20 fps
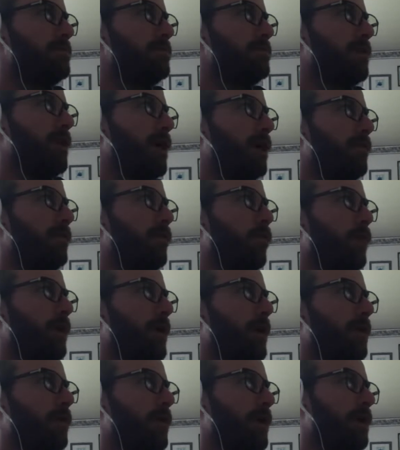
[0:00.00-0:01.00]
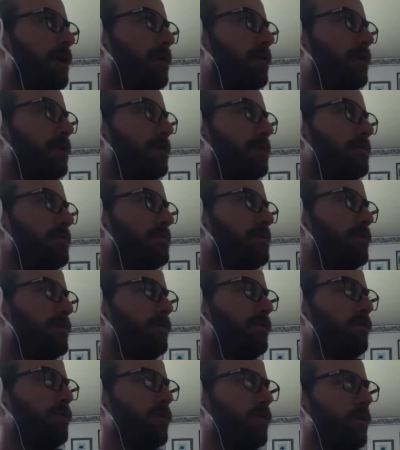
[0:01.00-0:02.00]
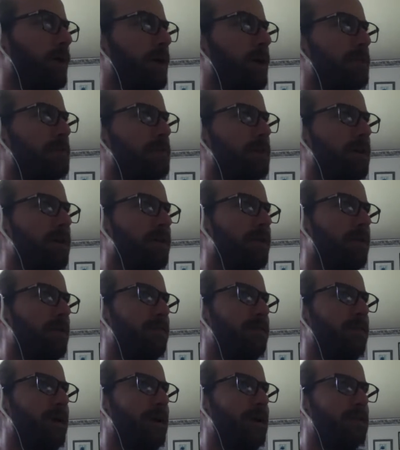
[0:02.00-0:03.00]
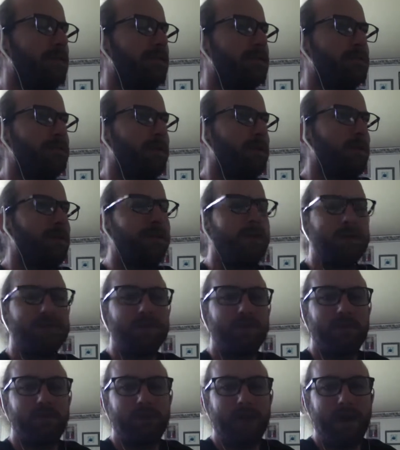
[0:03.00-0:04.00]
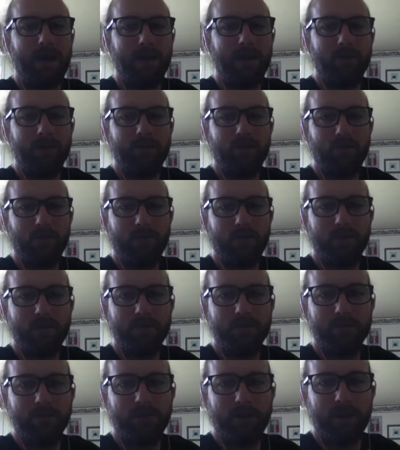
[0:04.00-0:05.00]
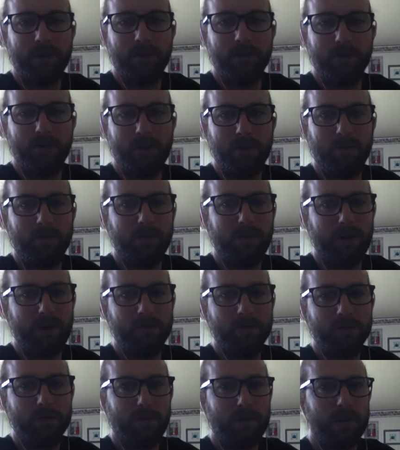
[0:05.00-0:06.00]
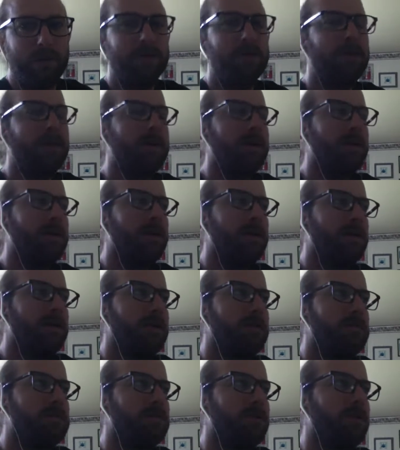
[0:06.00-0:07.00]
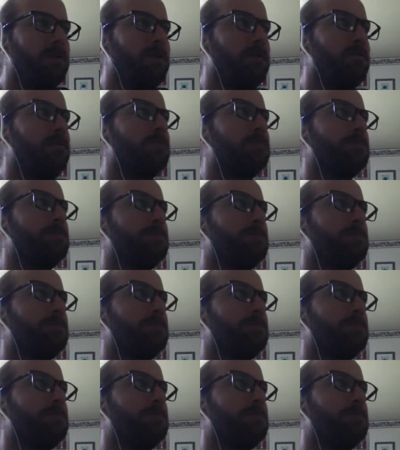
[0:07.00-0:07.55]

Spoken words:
a 4-day week, 2 full weeks, and then finals, but you guys are going to be out before regular people finals week. So